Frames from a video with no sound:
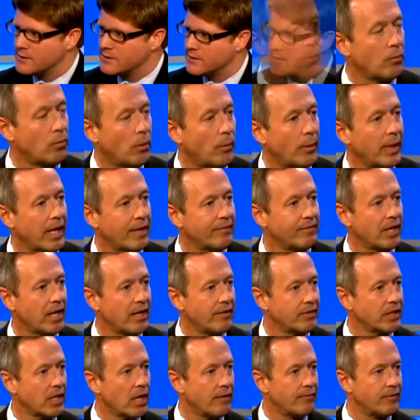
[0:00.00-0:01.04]
Well, we have
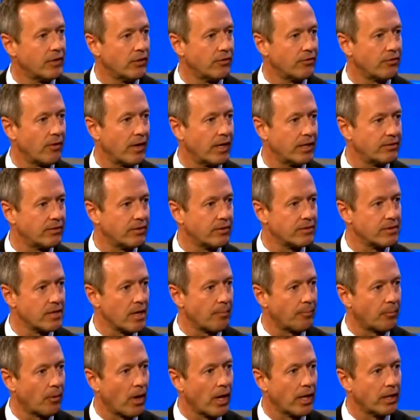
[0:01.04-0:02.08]
11 governors' races
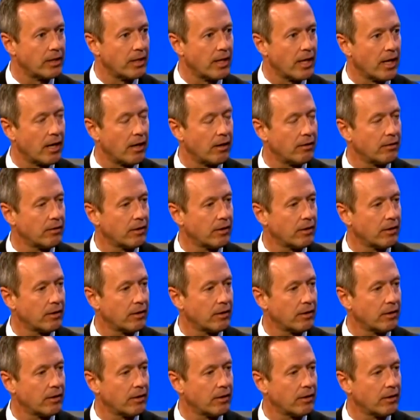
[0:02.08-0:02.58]
up right now,